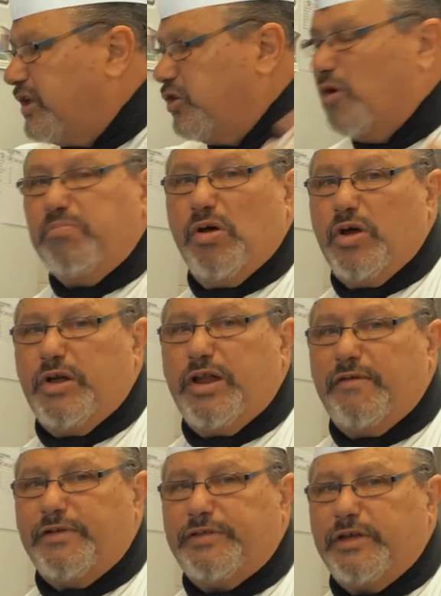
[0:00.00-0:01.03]
you'll burn
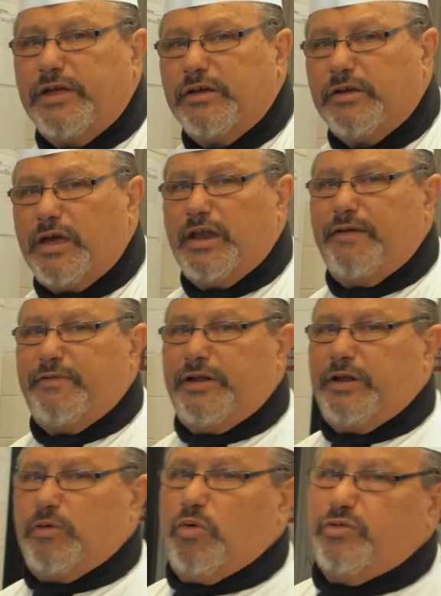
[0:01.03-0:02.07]
everything and
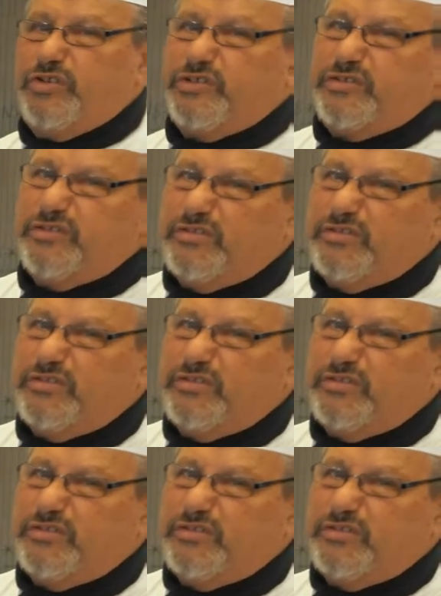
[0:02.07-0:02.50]
everything will just